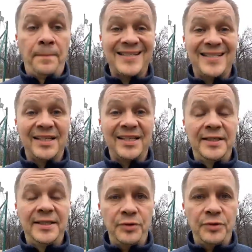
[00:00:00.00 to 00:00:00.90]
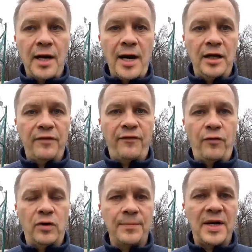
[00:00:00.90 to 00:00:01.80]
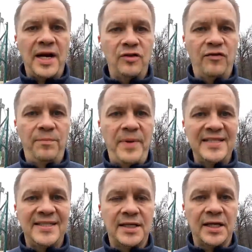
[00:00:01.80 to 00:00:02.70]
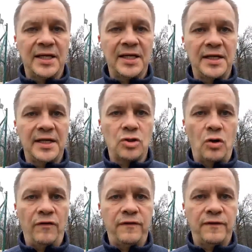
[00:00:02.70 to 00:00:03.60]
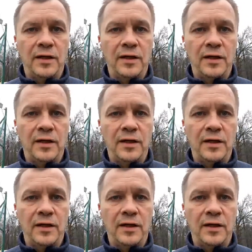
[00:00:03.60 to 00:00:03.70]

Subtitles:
plus disregard for some kind of basic techniques of